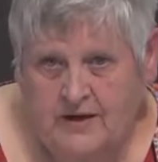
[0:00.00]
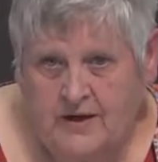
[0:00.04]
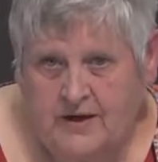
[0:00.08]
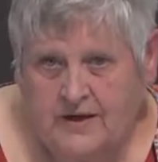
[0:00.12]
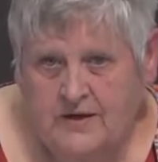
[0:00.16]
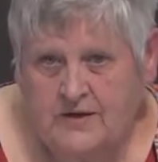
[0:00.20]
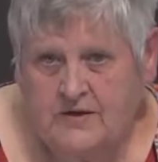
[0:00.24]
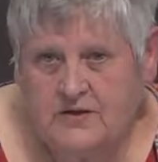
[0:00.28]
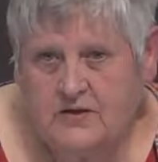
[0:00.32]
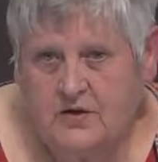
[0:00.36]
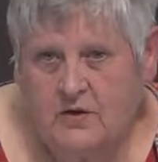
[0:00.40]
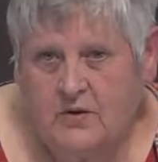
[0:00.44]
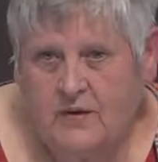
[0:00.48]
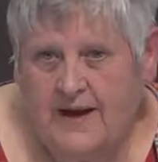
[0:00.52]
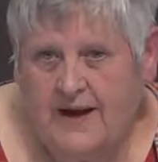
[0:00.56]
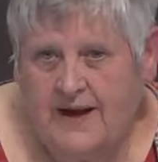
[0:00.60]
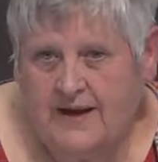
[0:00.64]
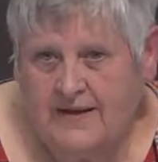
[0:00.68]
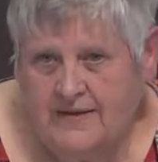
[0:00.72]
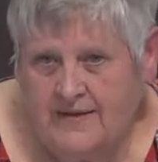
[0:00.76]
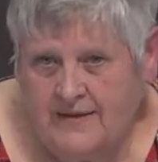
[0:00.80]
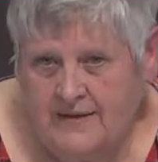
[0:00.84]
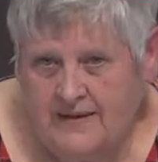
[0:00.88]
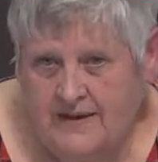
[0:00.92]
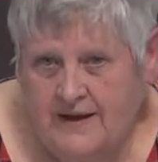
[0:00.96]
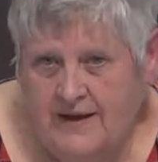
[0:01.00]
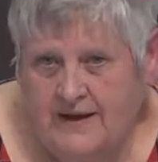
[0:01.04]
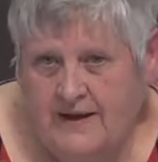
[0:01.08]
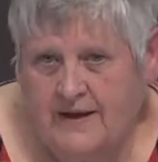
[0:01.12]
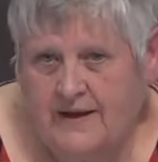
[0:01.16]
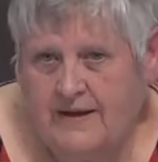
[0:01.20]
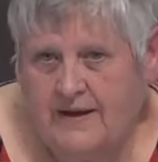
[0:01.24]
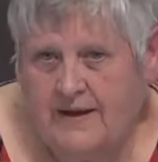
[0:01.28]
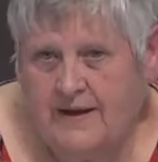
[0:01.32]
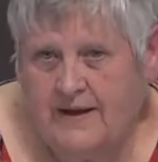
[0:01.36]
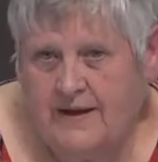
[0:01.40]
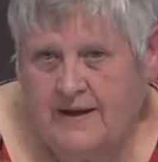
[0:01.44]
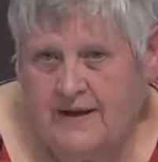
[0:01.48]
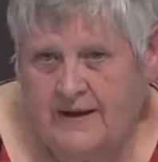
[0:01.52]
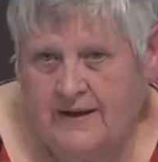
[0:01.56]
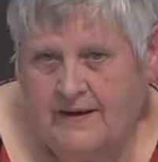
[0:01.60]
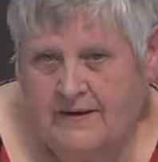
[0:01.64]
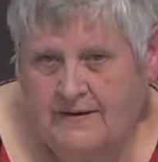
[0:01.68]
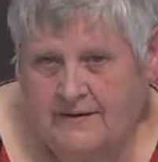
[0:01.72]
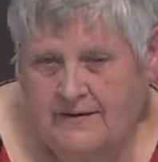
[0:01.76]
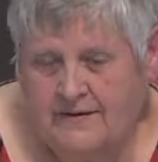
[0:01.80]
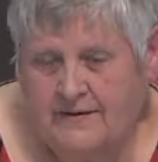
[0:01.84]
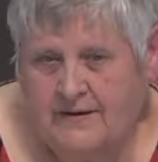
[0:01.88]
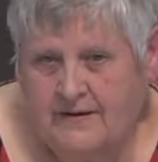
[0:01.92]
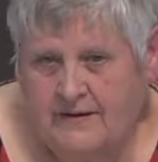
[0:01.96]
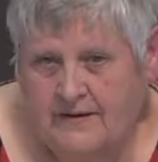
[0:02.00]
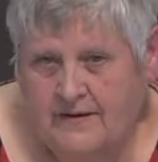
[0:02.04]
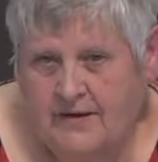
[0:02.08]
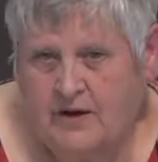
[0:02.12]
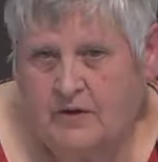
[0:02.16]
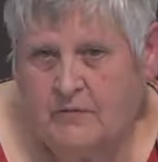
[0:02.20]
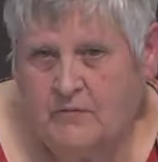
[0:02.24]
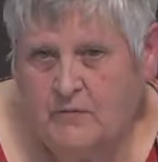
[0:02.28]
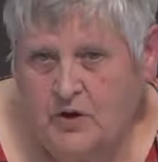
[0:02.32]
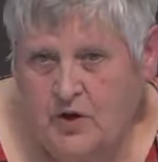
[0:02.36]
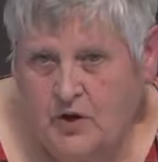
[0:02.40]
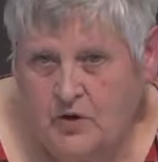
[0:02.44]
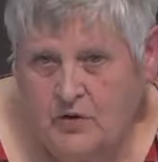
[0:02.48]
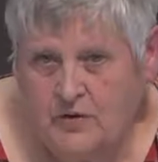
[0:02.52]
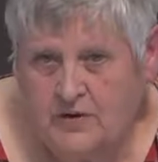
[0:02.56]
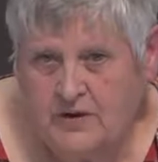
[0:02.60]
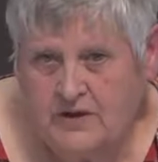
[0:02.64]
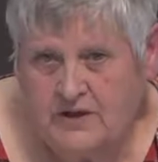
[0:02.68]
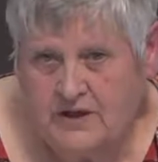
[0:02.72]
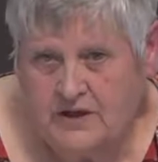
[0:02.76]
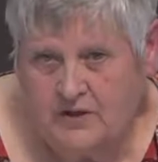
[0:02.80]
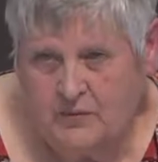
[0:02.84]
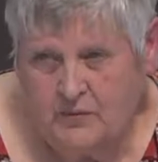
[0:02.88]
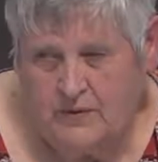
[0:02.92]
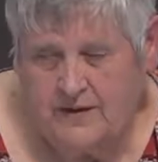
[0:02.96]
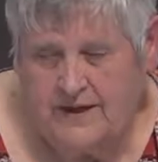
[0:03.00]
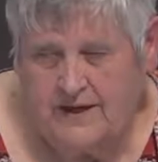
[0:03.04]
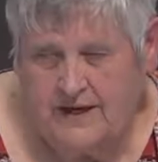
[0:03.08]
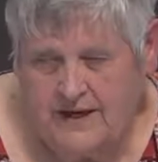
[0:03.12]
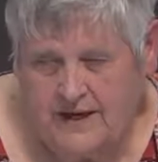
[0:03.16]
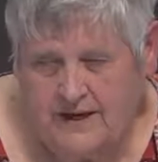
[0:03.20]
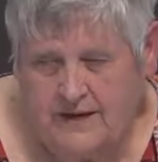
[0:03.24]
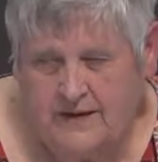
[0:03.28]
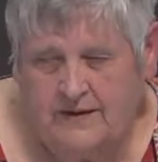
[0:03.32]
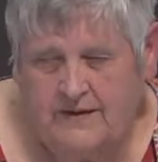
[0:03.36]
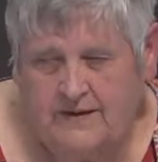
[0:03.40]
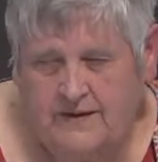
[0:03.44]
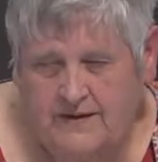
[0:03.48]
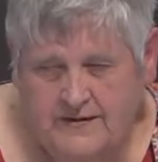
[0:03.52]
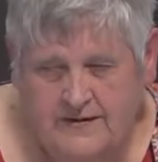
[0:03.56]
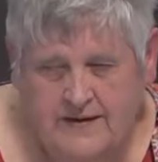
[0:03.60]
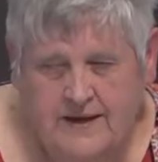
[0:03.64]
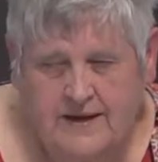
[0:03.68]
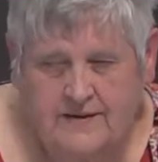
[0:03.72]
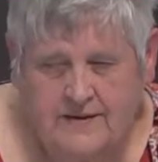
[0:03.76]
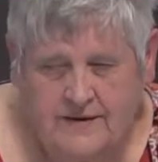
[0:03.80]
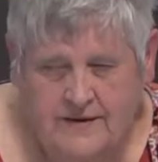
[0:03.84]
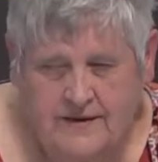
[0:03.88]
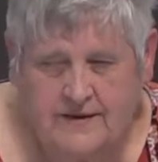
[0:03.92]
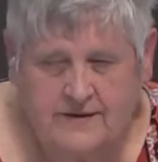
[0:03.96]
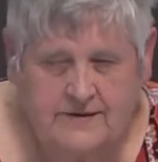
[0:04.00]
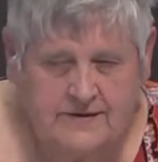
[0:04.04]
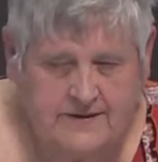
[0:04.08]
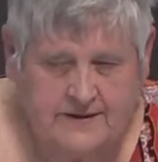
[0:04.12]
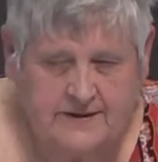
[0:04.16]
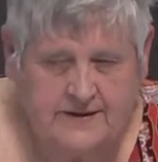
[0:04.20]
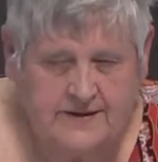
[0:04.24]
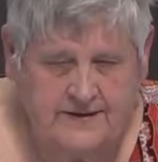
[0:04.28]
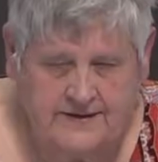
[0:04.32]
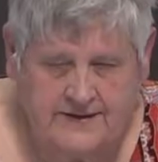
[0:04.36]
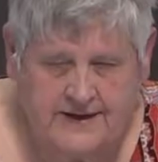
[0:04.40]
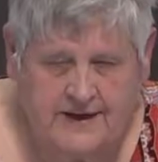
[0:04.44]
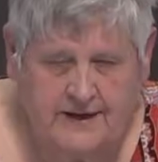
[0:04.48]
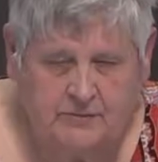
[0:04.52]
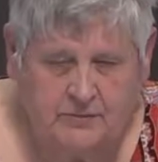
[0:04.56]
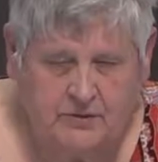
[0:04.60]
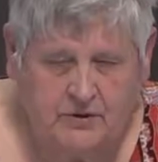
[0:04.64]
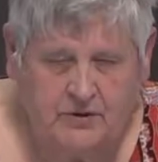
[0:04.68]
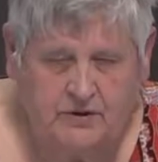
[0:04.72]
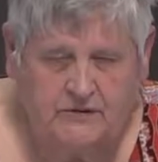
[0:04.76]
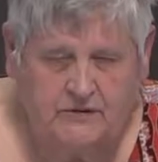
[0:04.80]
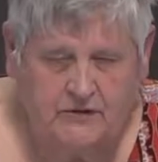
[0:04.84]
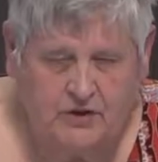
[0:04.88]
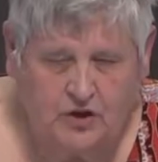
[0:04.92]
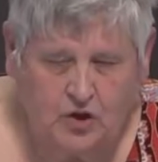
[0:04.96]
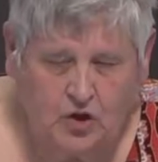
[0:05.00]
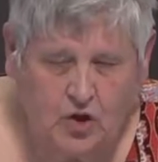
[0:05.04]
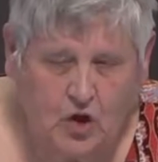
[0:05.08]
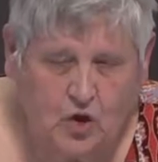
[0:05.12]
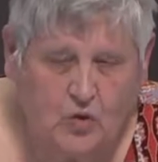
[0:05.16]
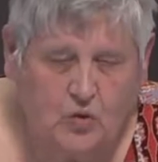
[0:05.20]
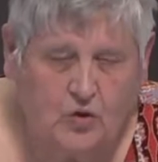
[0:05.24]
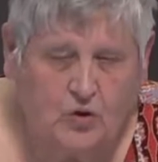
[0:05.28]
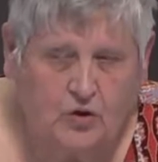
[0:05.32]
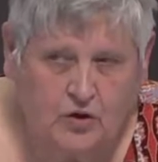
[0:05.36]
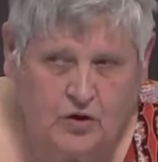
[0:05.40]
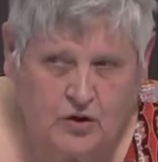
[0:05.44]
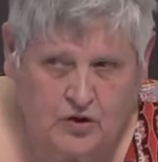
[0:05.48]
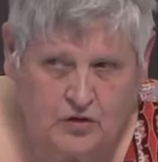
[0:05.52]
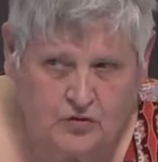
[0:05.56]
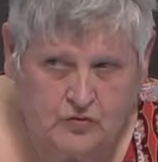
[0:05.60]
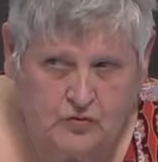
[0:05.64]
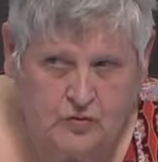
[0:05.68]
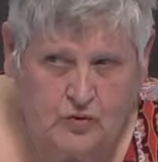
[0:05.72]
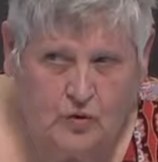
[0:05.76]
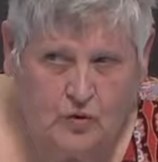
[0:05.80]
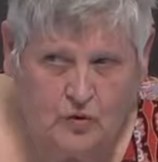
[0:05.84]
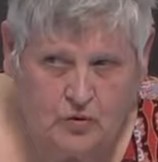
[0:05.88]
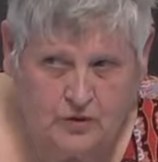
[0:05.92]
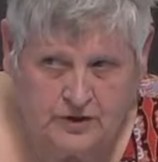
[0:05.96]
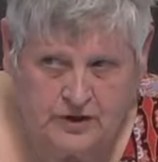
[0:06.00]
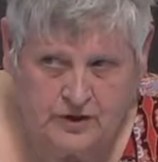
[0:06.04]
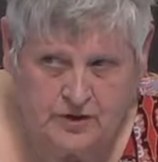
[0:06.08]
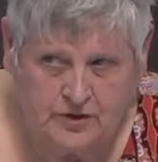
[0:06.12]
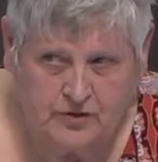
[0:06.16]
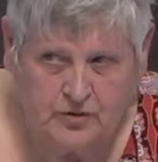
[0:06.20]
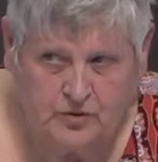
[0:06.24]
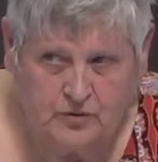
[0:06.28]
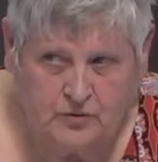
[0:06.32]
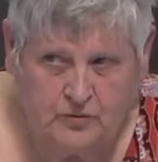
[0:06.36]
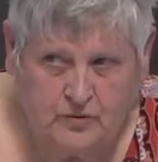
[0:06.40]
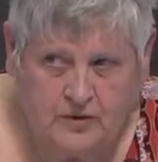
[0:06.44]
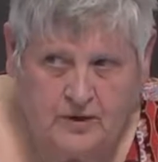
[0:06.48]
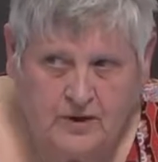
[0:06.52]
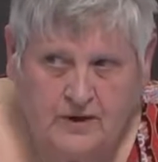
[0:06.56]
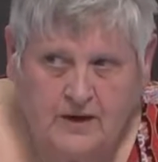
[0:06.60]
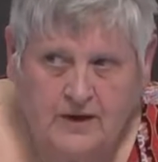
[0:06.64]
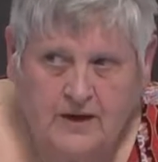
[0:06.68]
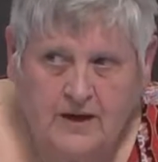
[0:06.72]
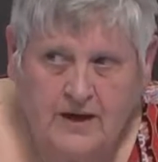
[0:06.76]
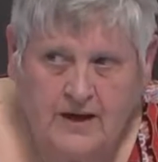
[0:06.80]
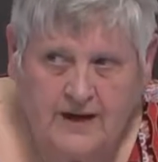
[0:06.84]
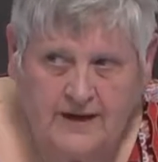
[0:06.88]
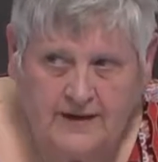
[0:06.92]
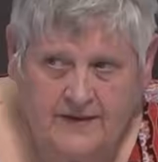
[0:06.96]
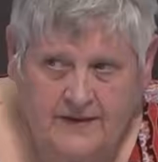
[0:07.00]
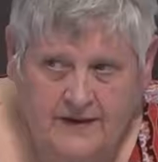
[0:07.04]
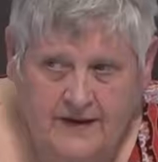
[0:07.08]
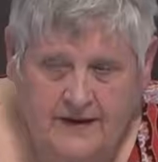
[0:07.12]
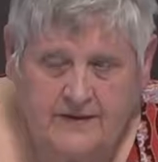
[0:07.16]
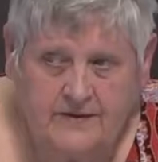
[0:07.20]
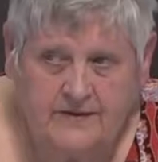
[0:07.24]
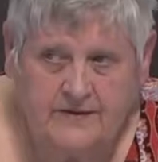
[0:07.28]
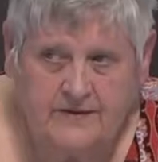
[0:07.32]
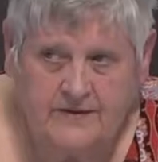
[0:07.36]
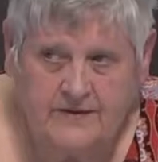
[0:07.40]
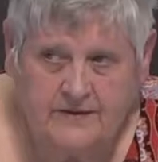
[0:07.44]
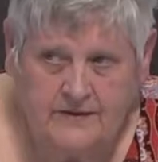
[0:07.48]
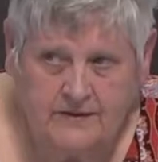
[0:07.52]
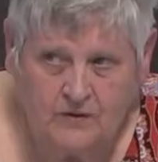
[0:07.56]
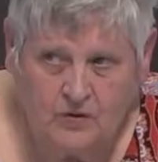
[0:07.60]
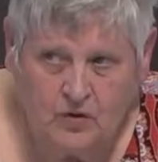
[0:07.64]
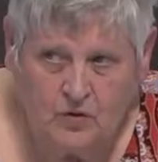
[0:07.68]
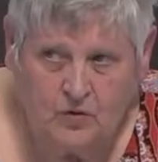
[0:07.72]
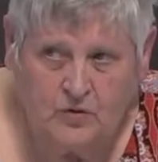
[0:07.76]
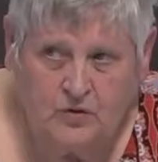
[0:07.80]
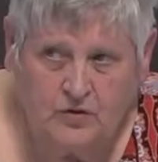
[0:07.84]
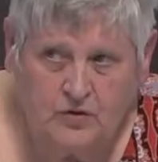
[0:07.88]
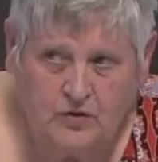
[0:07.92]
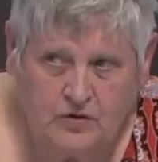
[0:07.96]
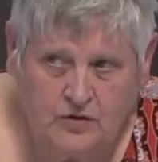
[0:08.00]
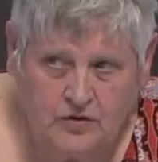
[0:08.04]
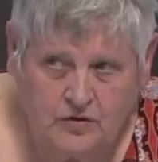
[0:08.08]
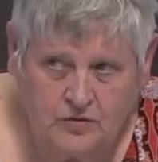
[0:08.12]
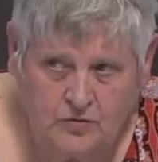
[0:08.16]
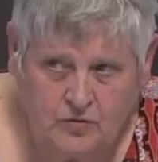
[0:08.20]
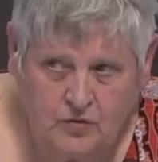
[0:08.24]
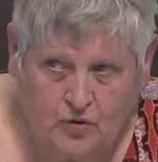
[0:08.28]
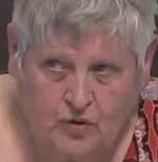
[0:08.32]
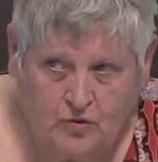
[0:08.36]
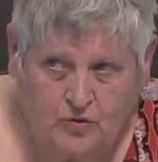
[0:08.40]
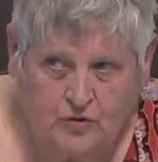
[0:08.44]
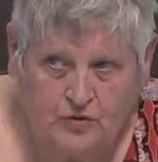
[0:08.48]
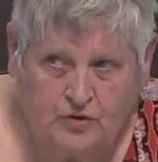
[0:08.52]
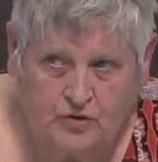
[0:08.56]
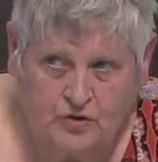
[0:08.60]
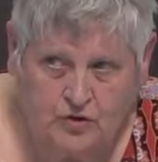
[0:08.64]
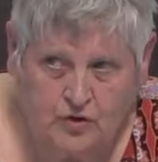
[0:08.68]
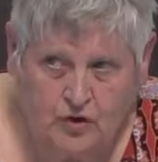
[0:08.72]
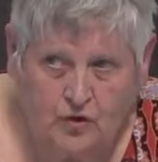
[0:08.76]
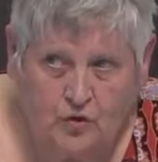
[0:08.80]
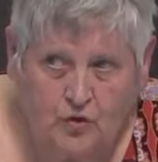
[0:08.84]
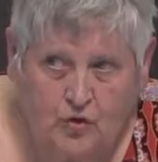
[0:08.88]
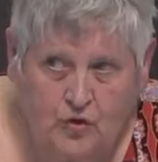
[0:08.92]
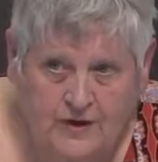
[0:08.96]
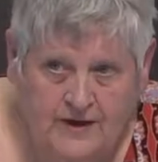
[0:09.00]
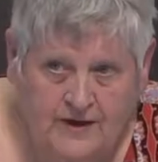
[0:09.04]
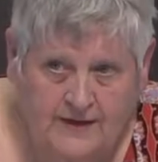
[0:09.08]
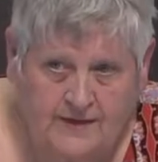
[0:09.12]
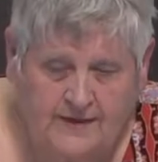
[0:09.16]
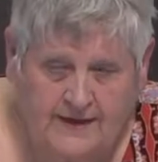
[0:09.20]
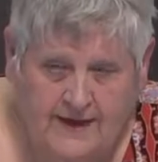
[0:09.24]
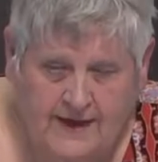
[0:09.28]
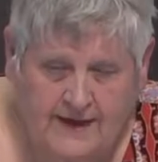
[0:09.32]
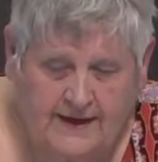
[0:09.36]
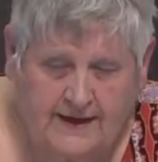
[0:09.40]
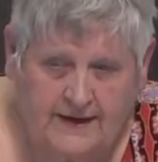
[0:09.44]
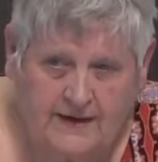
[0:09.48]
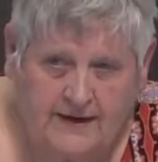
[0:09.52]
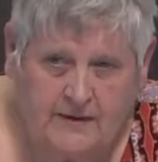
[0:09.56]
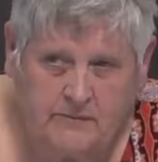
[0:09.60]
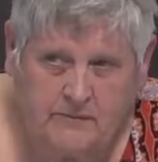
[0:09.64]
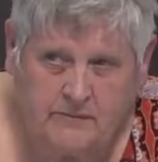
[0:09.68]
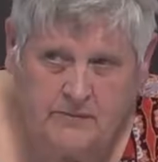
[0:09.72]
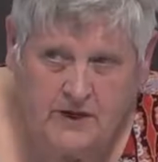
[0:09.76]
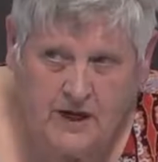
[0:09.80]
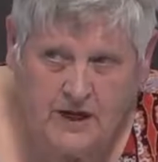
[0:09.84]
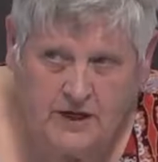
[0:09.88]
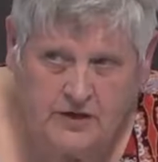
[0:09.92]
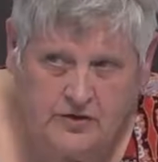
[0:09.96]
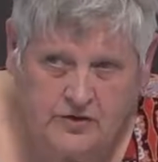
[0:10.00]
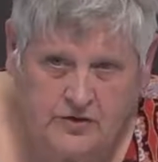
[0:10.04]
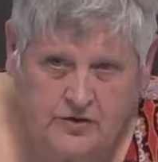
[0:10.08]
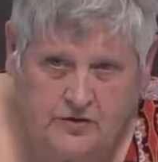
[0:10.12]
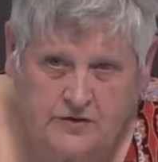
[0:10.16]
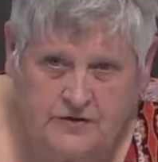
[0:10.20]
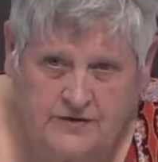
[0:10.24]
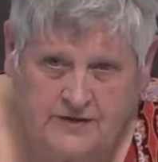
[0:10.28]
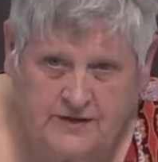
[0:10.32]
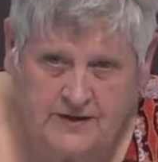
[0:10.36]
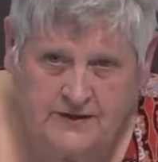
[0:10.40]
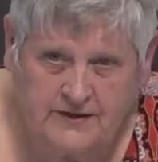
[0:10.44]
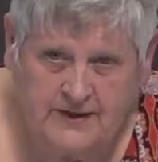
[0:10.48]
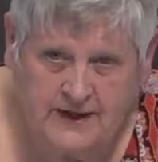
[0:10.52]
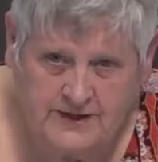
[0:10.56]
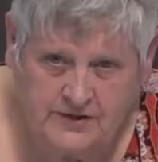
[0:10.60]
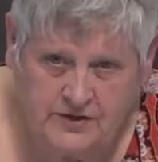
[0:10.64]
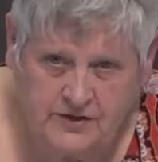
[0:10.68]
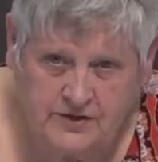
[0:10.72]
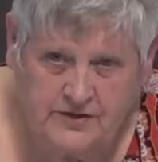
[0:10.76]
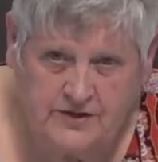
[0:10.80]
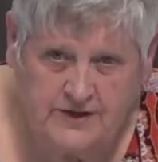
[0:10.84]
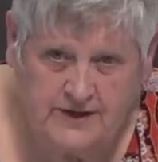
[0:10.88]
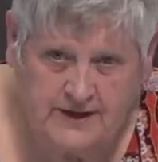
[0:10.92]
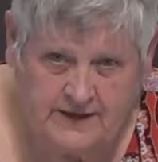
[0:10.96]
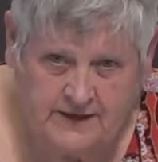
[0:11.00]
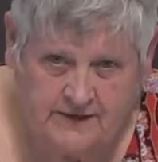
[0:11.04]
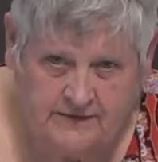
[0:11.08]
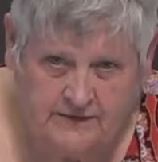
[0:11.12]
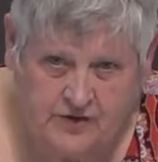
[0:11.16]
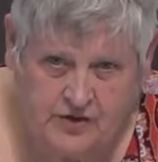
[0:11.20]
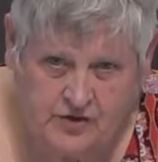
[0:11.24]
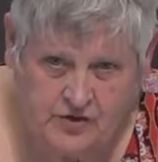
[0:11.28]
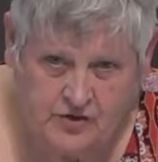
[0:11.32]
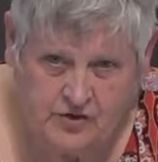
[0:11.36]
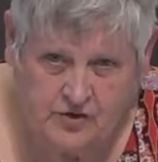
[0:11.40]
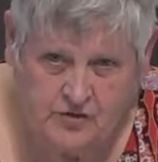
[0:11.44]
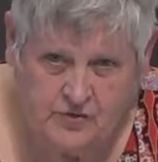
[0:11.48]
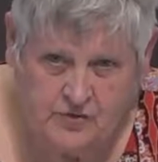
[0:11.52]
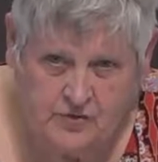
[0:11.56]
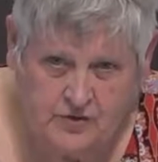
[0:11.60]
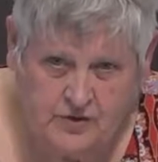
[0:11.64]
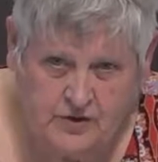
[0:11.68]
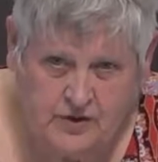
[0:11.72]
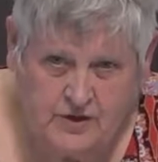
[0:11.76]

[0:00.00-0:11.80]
So I think as a community, we need, this I think is an example of a local control issue. I think the local control should look at that, and I'm not sure it's a legislative issue,